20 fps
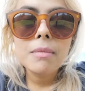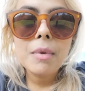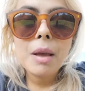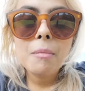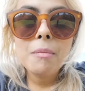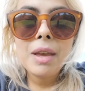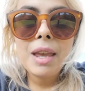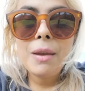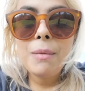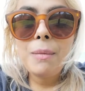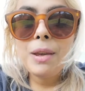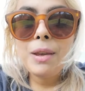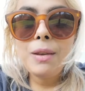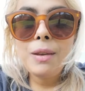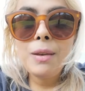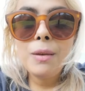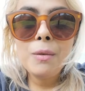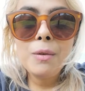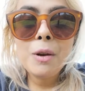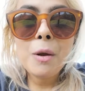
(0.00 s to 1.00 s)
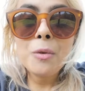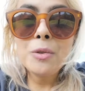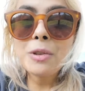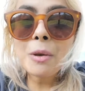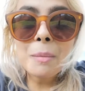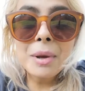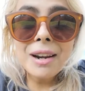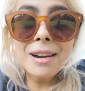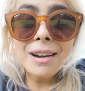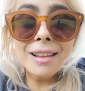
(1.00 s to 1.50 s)
maybe you know
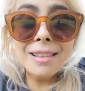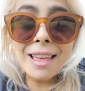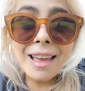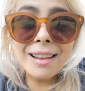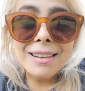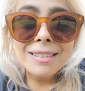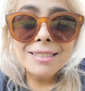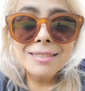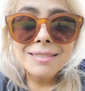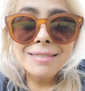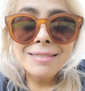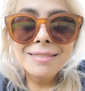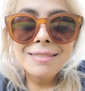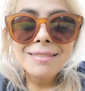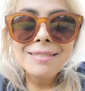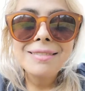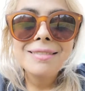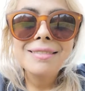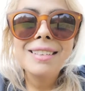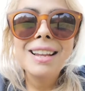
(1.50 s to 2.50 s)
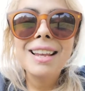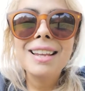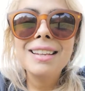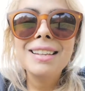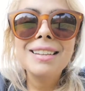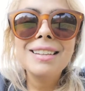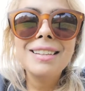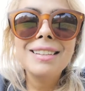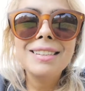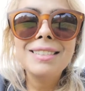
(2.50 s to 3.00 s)
somebody like that.
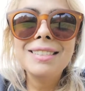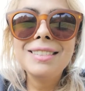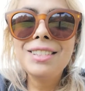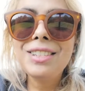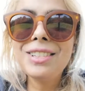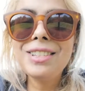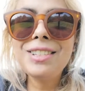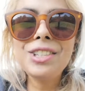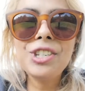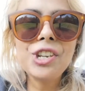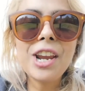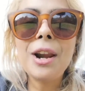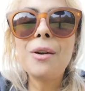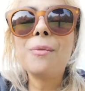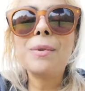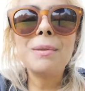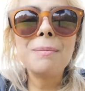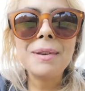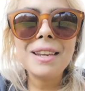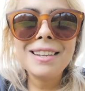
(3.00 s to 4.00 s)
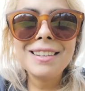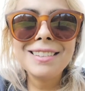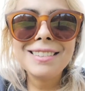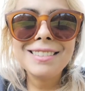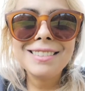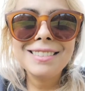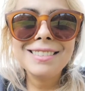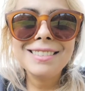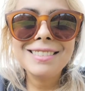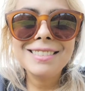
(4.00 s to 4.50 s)
Just share with me.
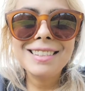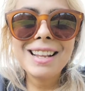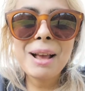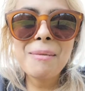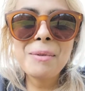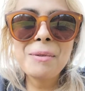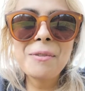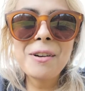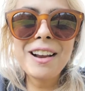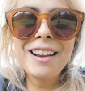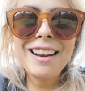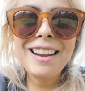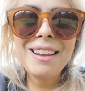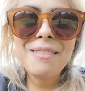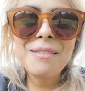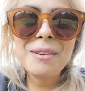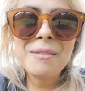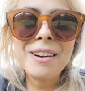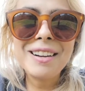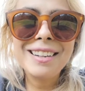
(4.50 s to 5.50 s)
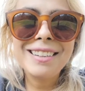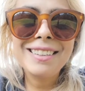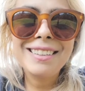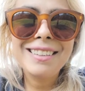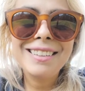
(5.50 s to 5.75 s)
Happy Friday, everyone.